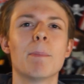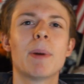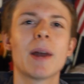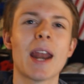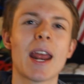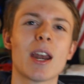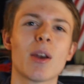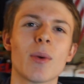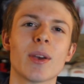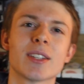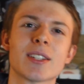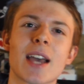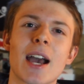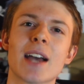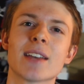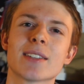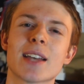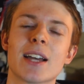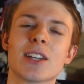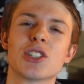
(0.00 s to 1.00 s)
but anyways
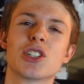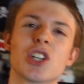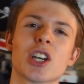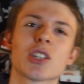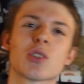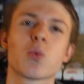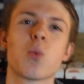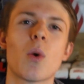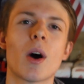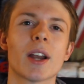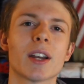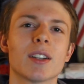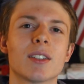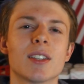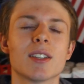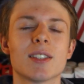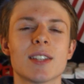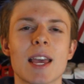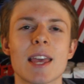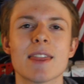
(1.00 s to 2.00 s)
guys i just wanted
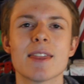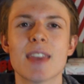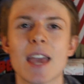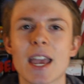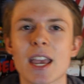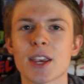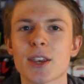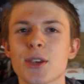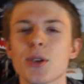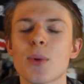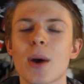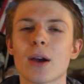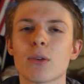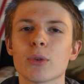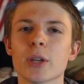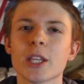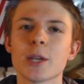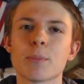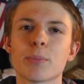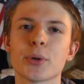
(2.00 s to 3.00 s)
to say thank you i
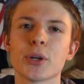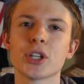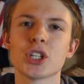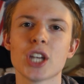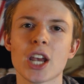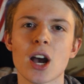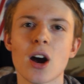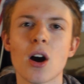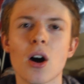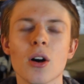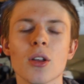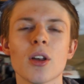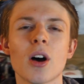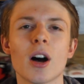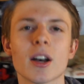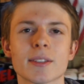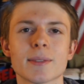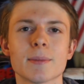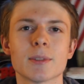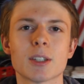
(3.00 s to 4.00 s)
really appreciate all the
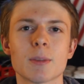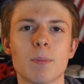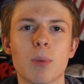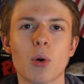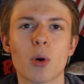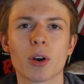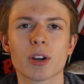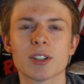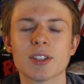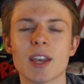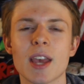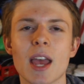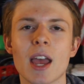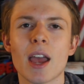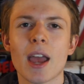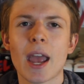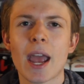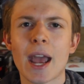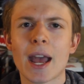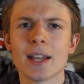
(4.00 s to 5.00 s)
awesome support
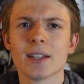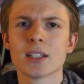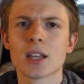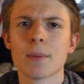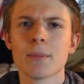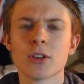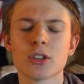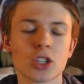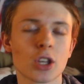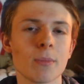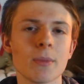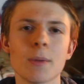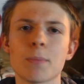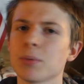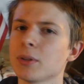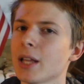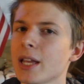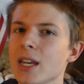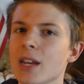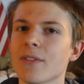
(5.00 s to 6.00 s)
and um, there's gonna be
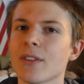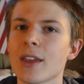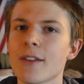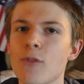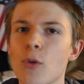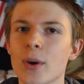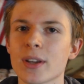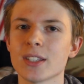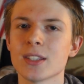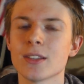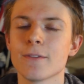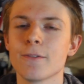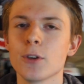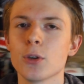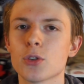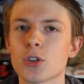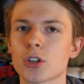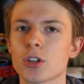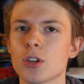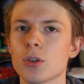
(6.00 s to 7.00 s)
plenty of giveaways in the
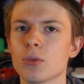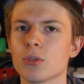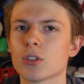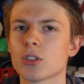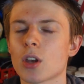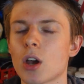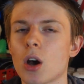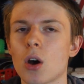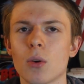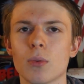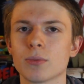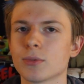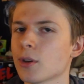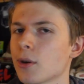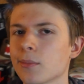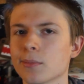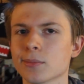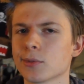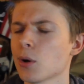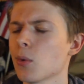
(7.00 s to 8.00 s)
future too so
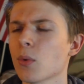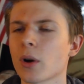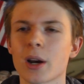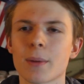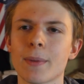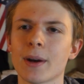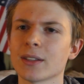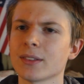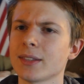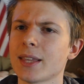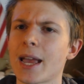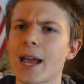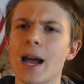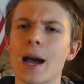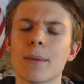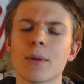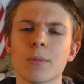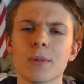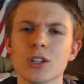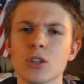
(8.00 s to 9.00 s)
don't don't worry about that i'm
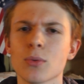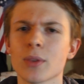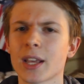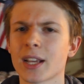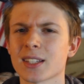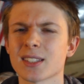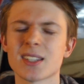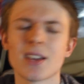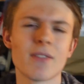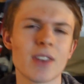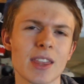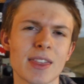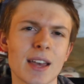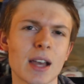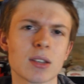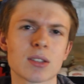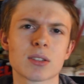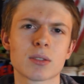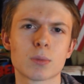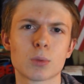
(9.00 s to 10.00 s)
gonna be doing like a
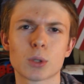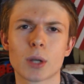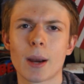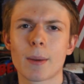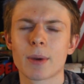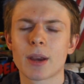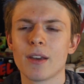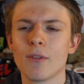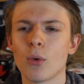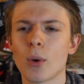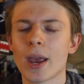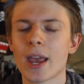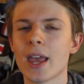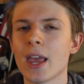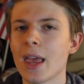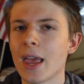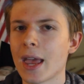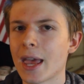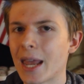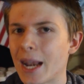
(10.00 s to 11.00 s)
70000 subscriber giveaway
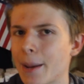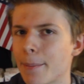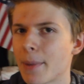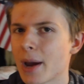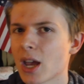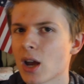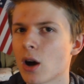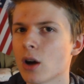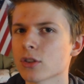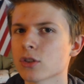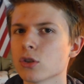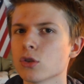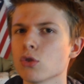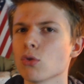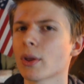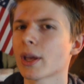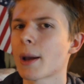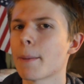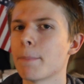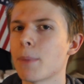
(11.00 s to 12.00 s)
and i might also do
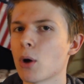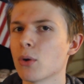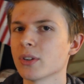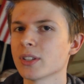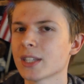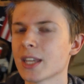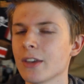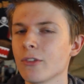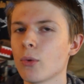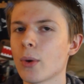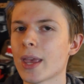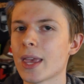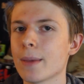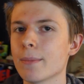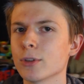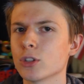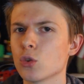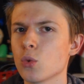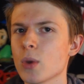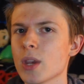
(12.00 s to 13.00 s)
like a bonus giveaway in
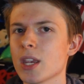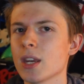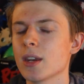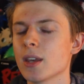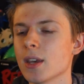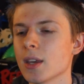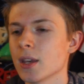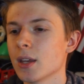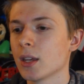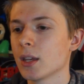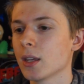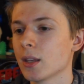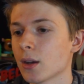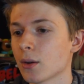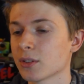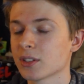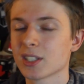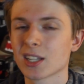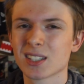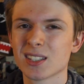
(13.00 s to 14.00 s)
between you know
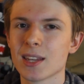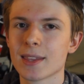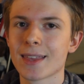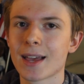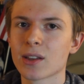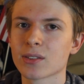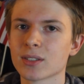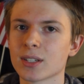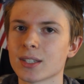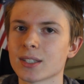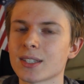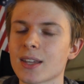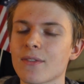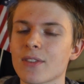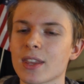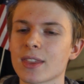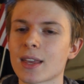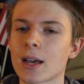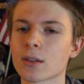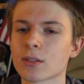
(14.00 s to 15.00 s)
60000 and
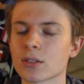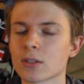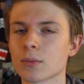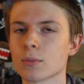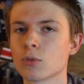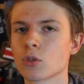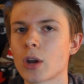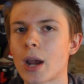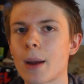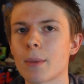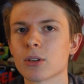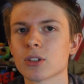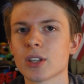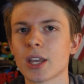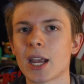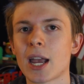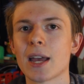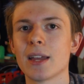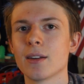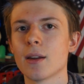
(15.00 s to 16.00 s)
70000 subscribers
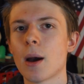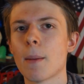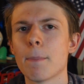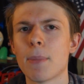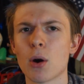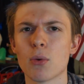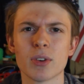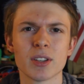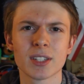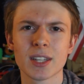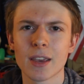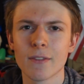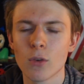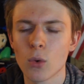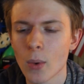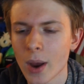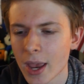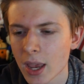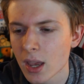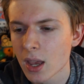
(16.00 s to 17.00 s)
like an, a bonus
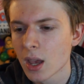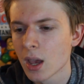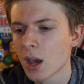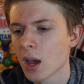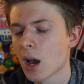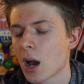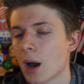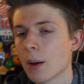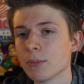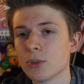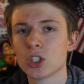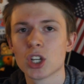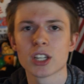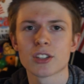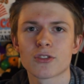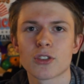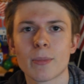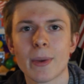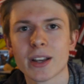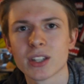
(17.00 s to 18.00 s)
giveaway um
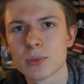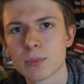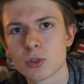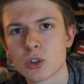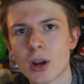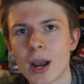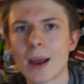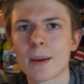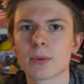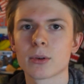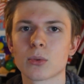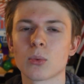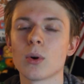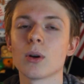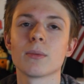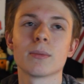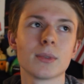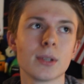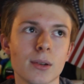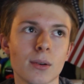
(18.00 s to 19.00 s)
just for my subscriber
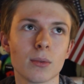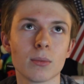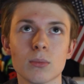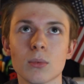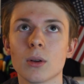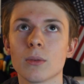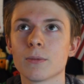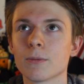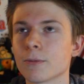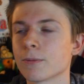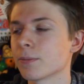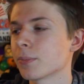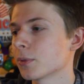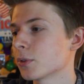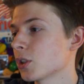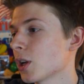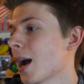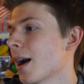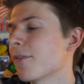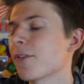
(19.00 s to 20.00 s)
well you know well
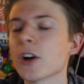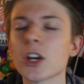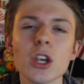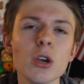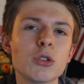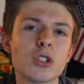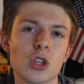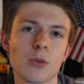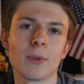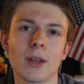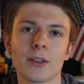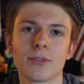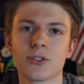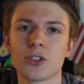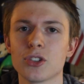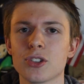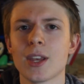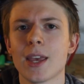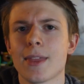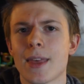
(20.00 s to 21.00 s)
uh, for YouTube. Let's just say